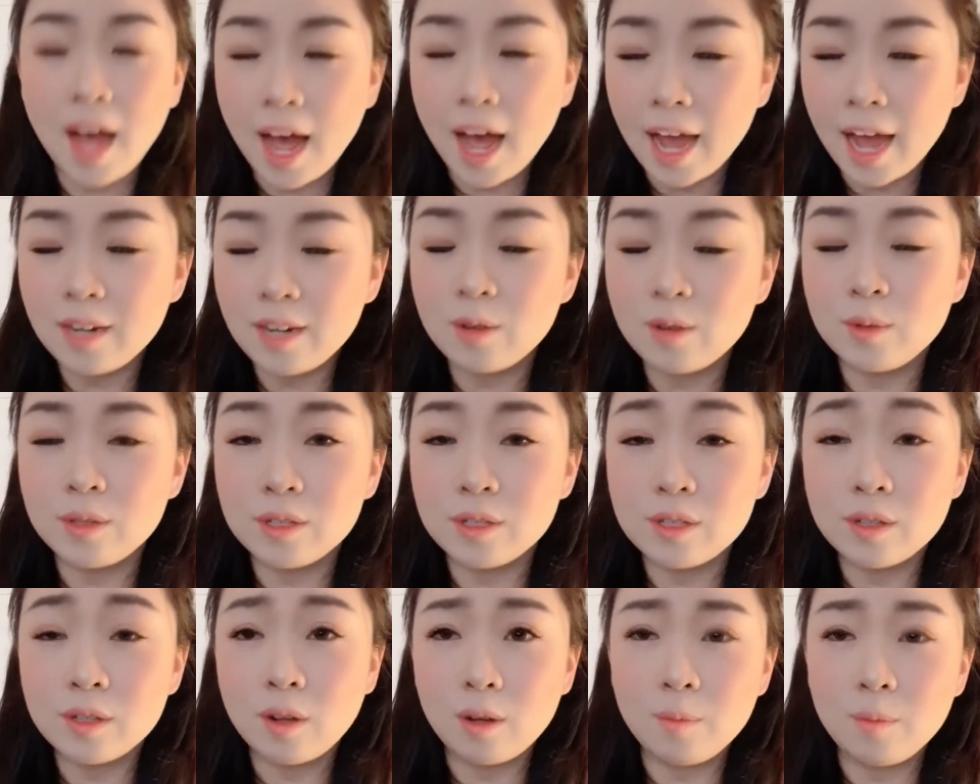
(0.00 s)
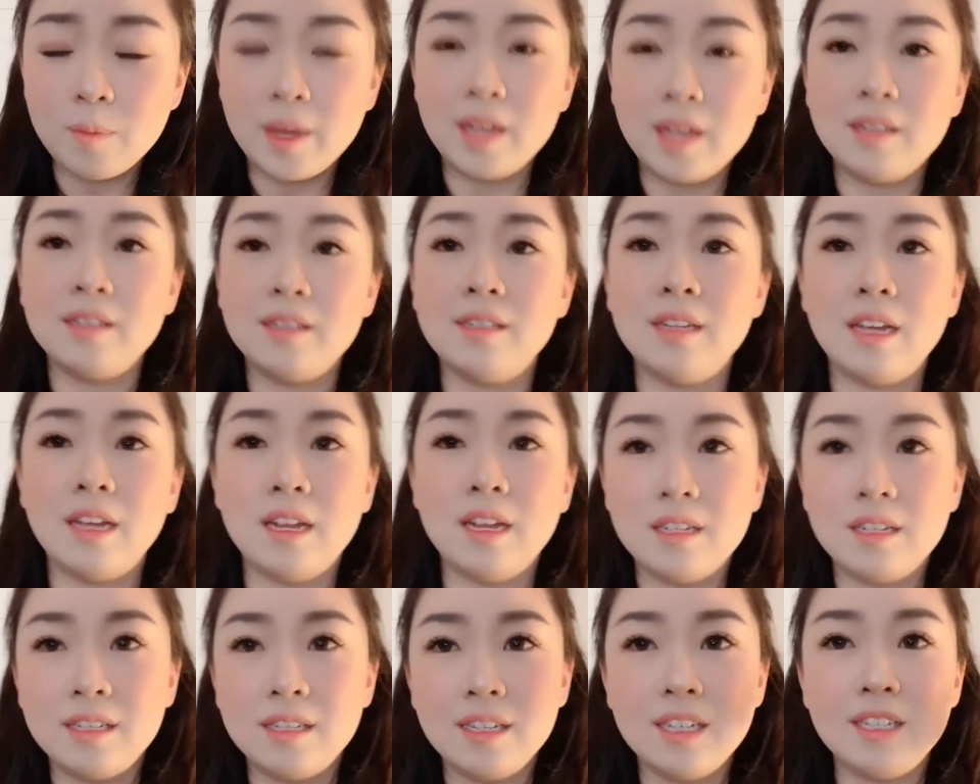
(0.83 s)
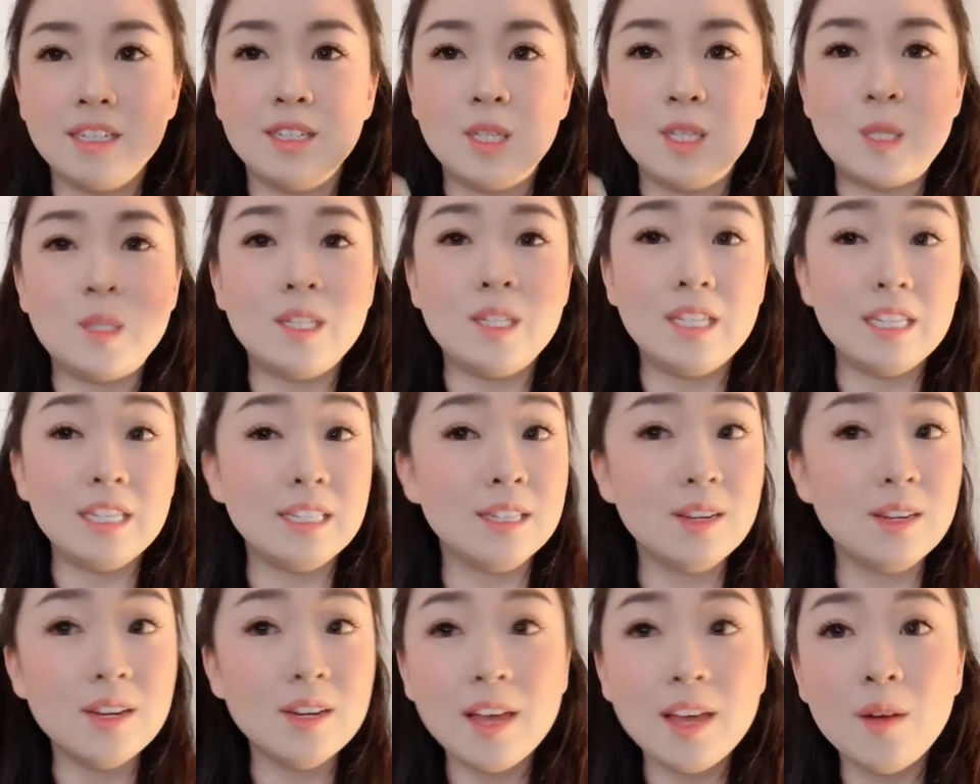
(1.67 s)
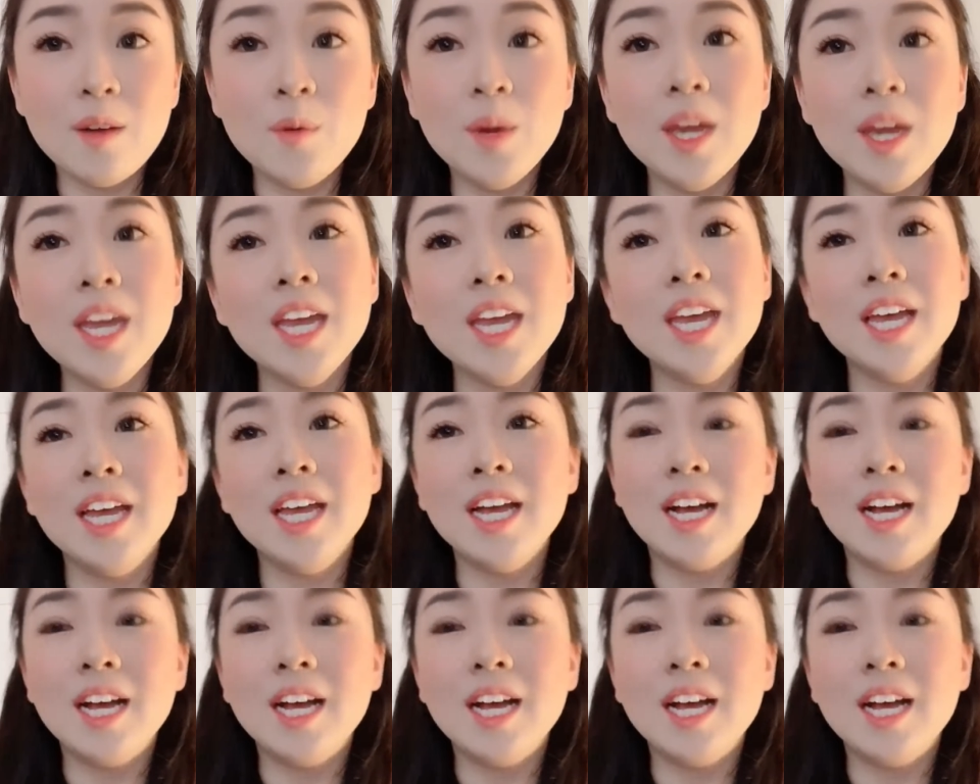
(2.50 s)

I know the song best and it's just easier that way.